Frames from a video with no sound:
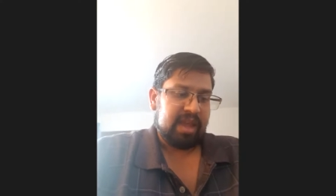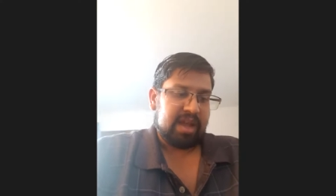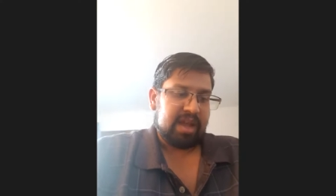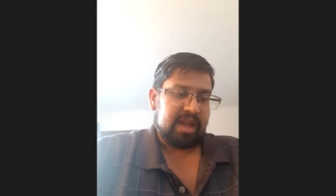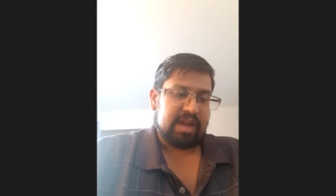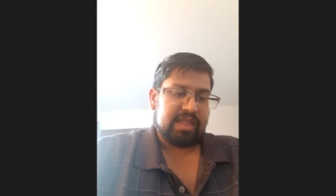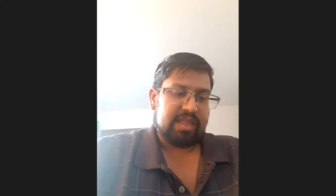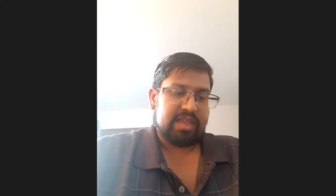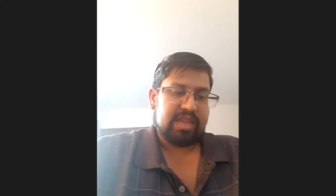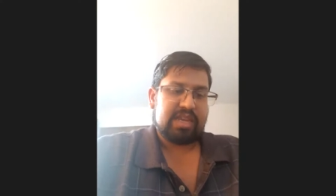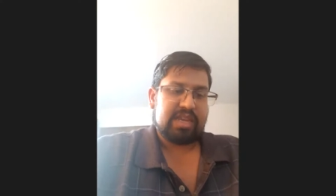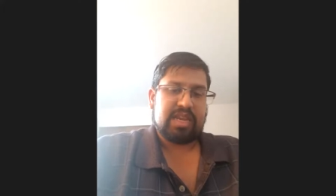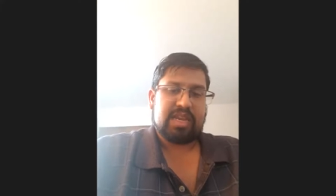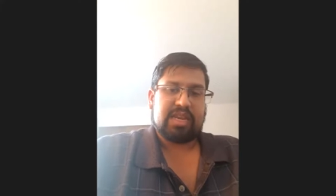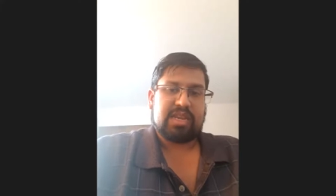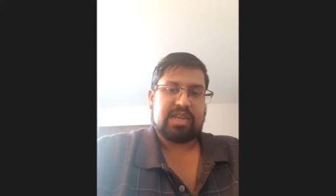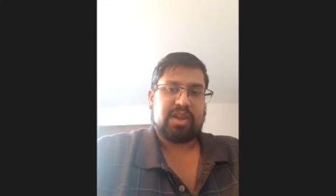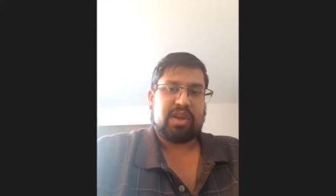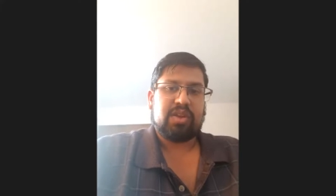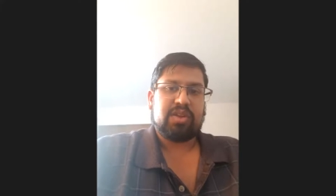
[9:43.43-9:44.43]
Uh, this
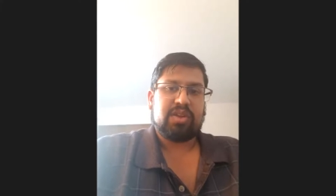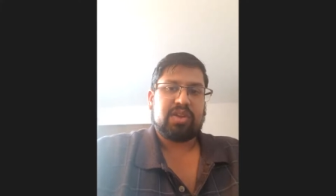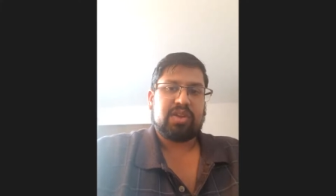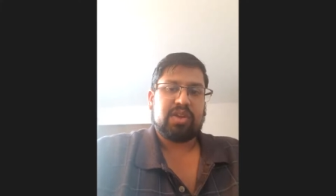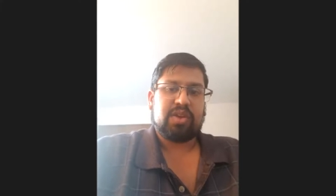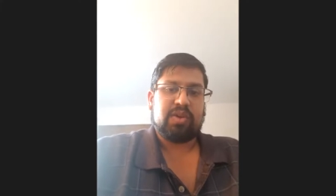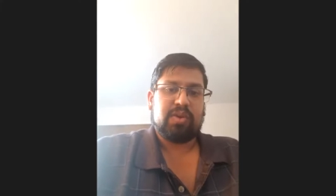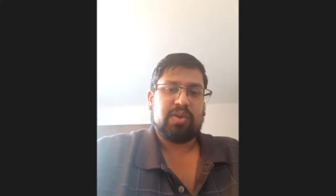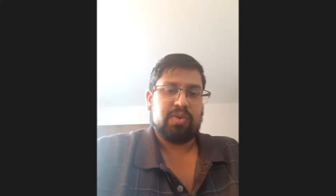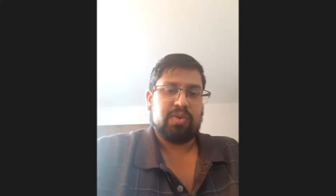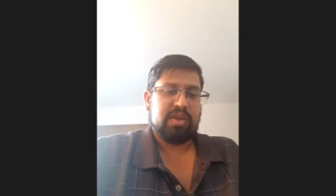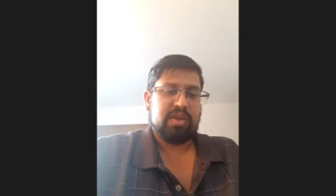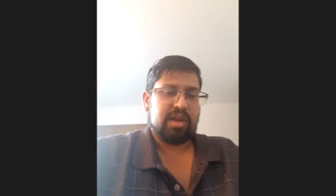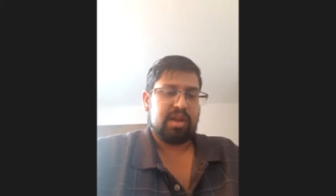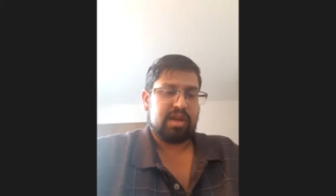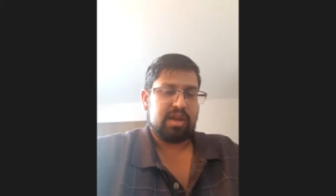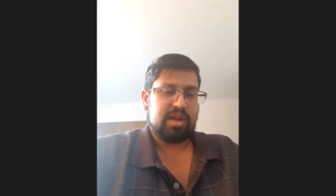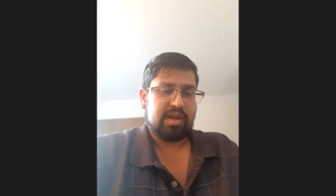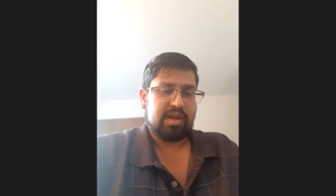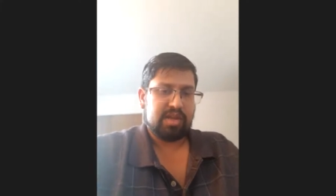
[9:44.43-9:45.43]
is also
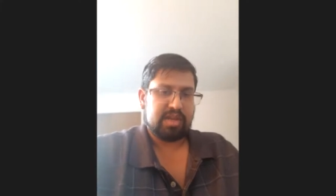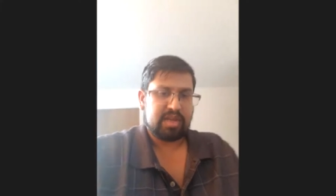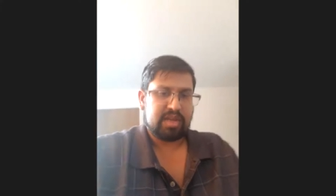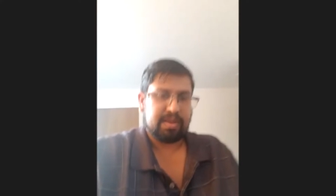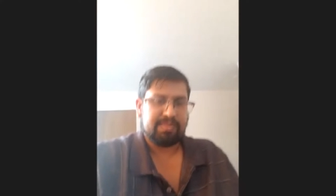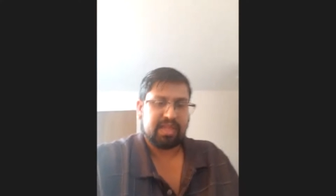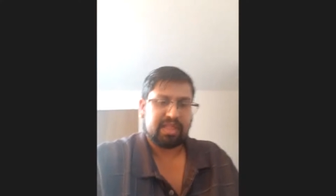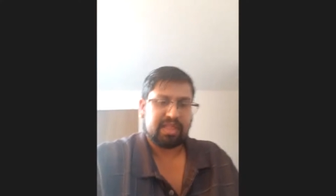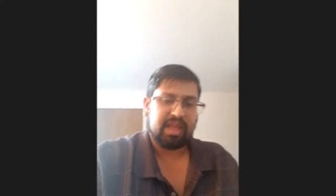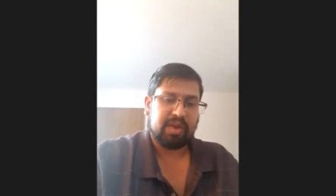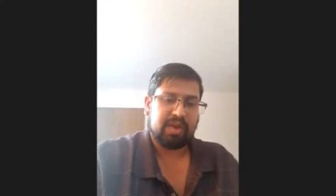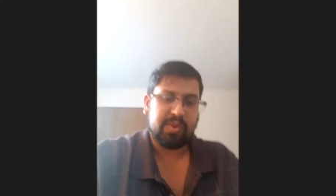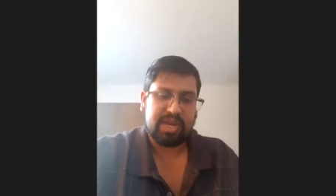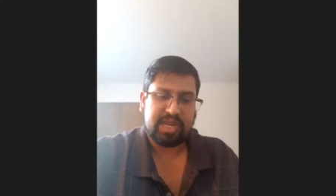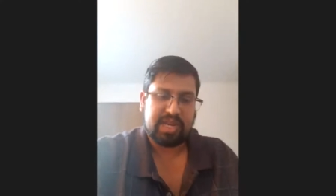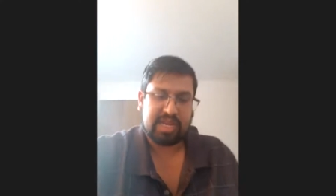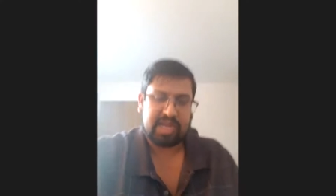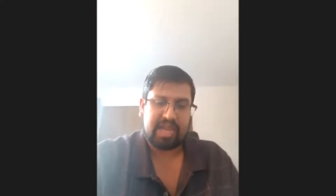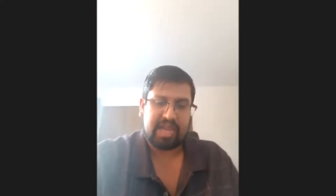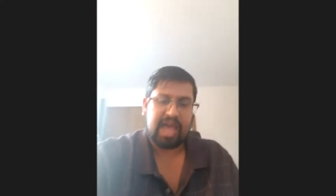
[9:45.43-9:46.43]
uh, something that we
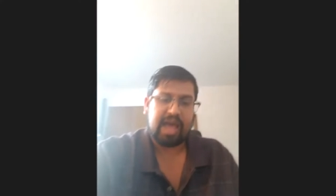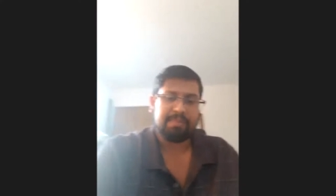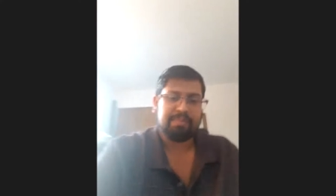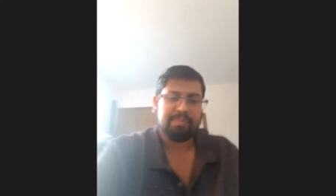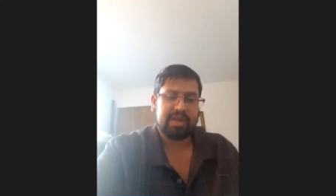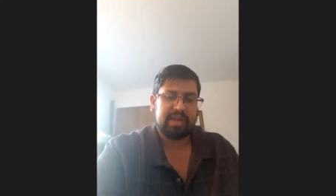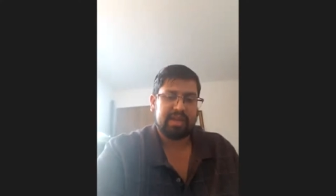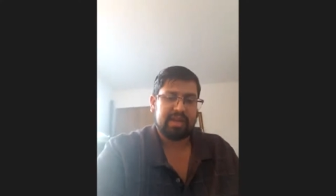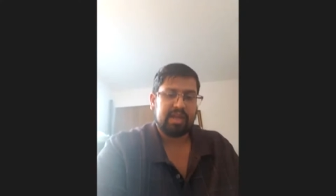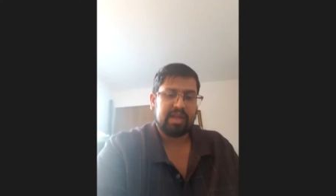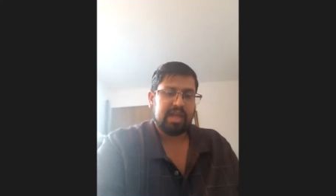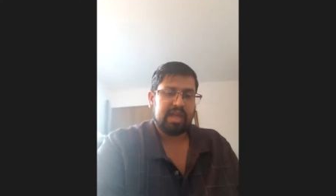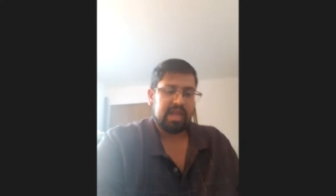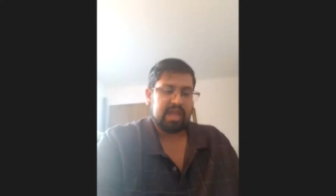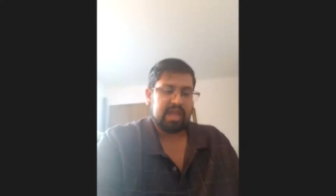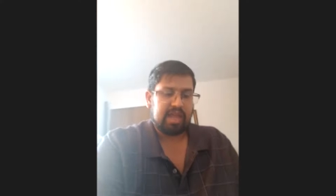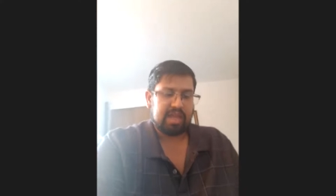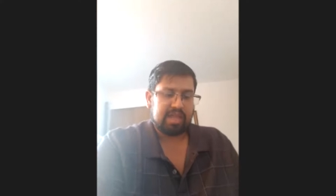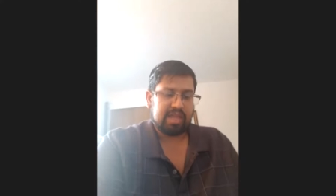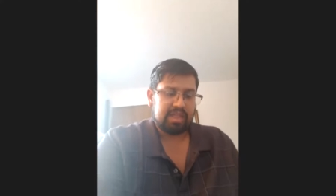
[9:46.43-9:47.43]
see happened
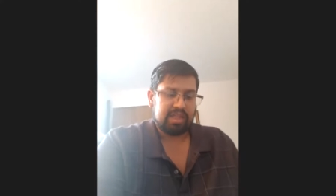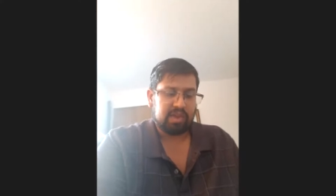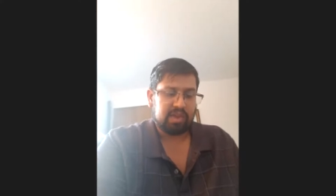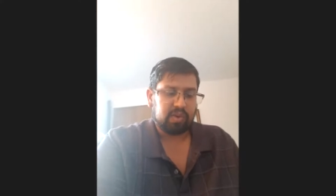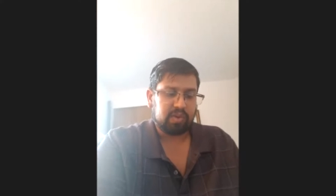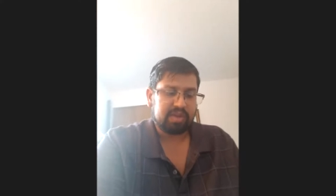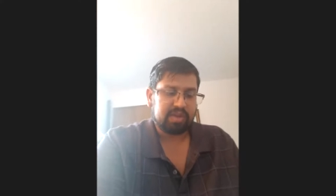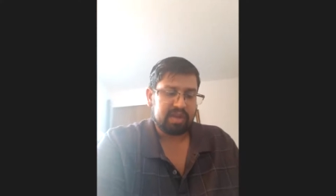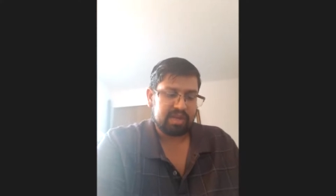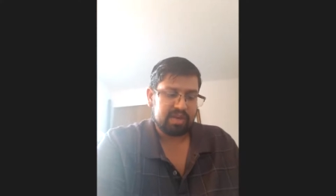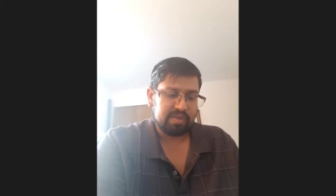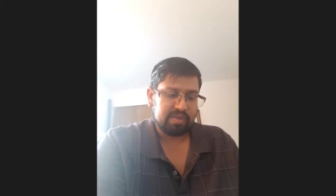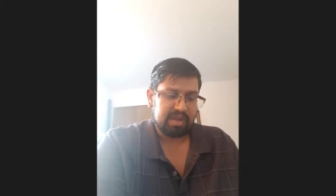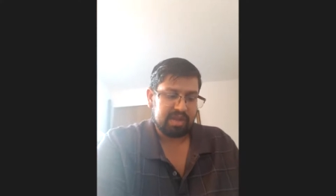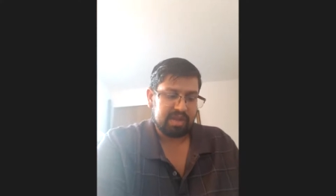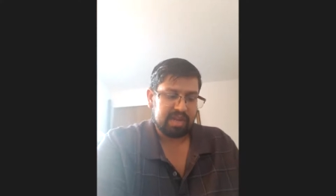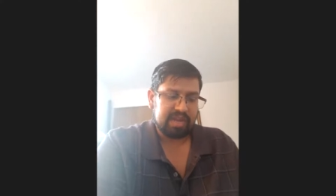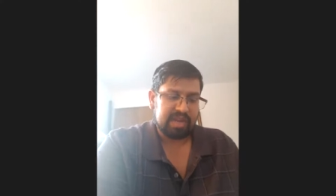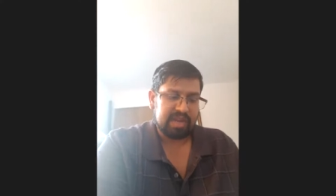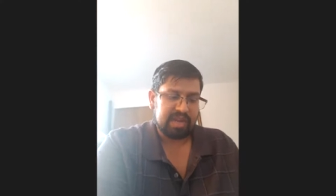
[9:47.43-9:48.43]
in the Old
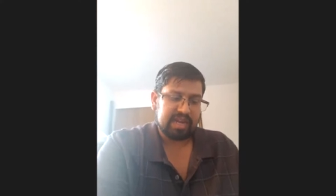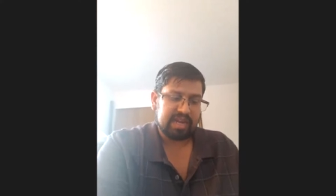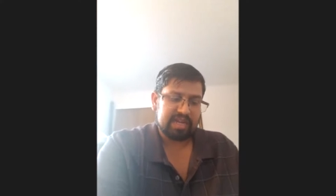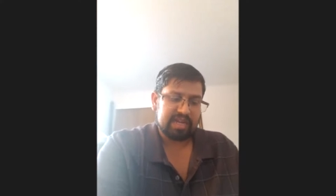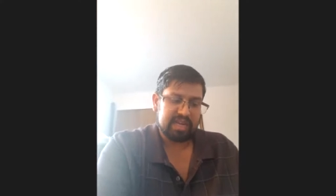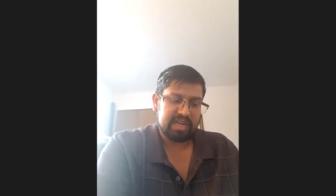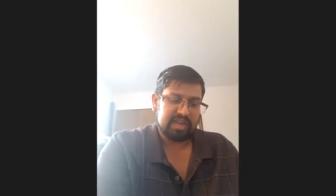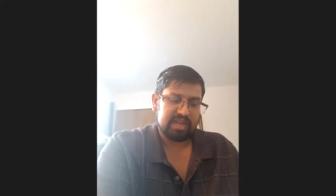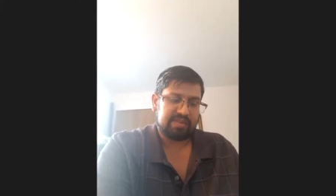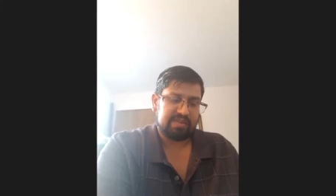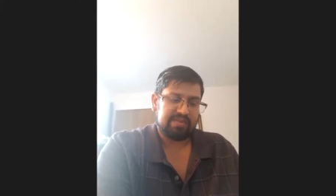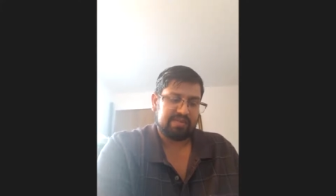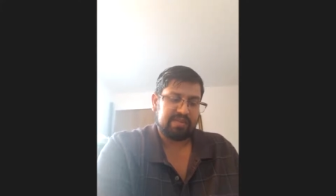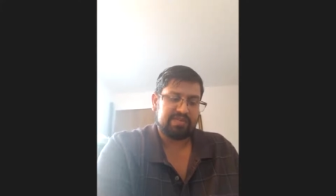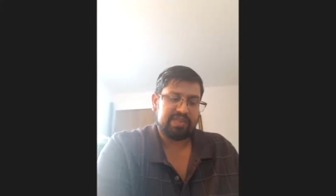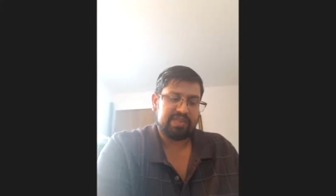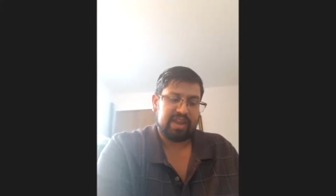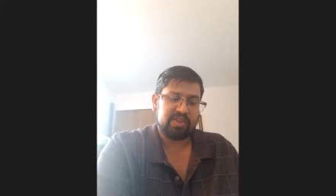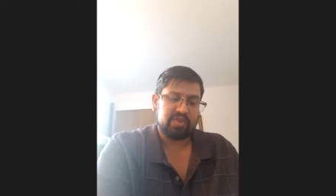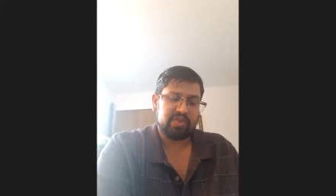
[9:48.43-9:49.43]
Testament in Exodus
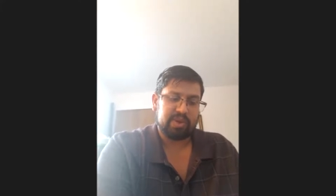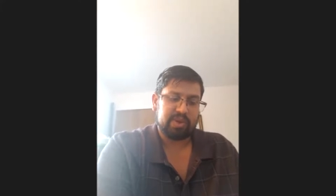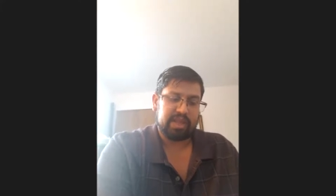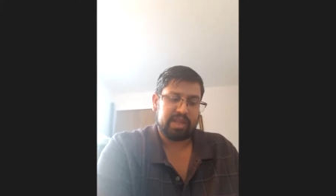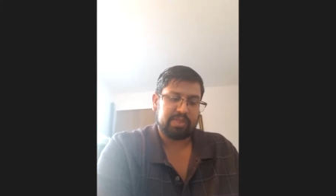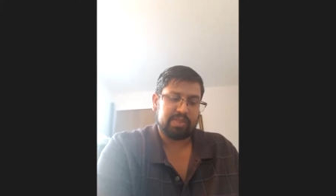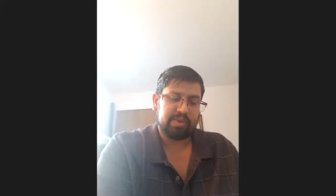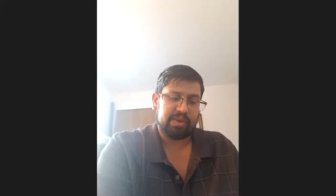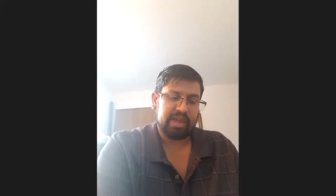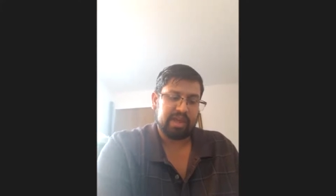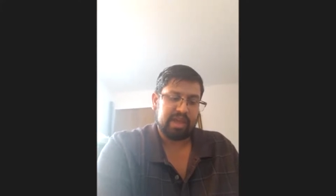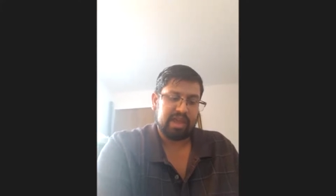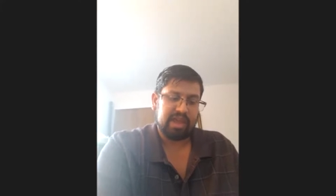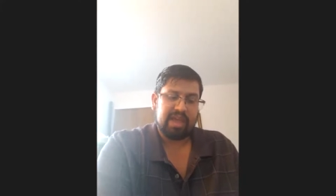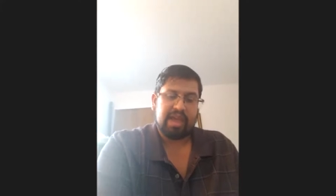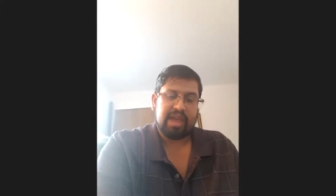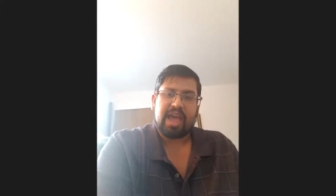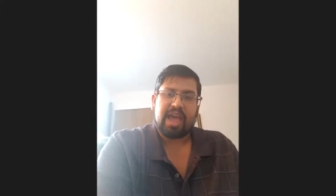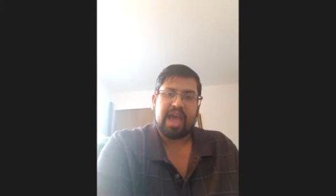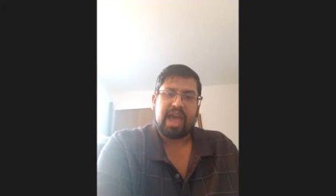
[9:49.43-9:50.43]
15:23
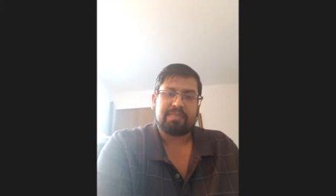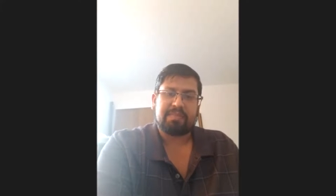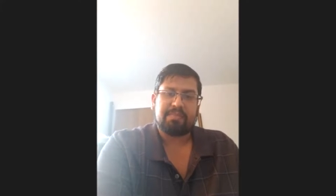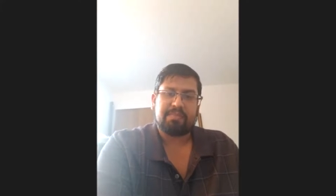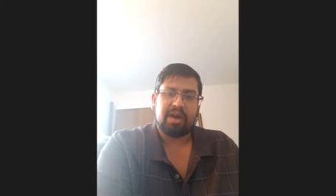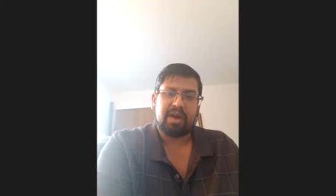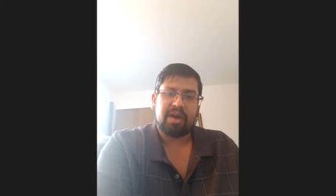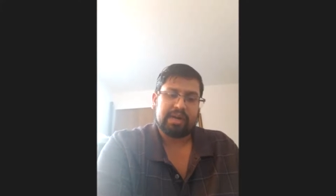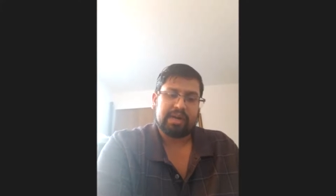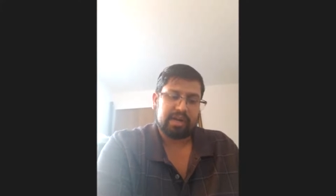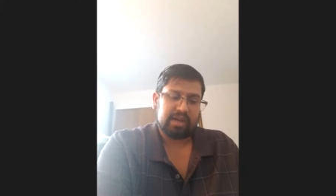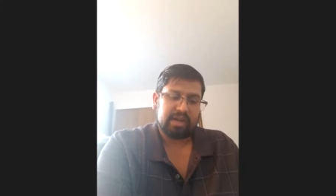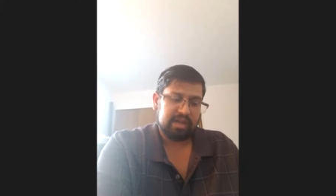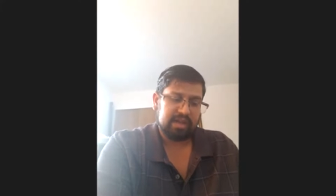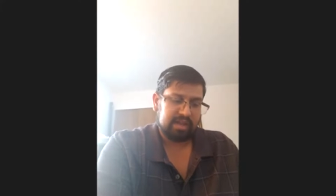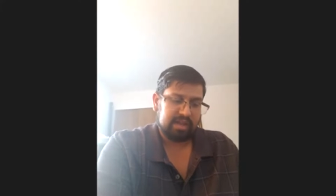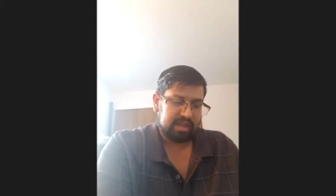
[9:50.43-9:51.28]
at Mara,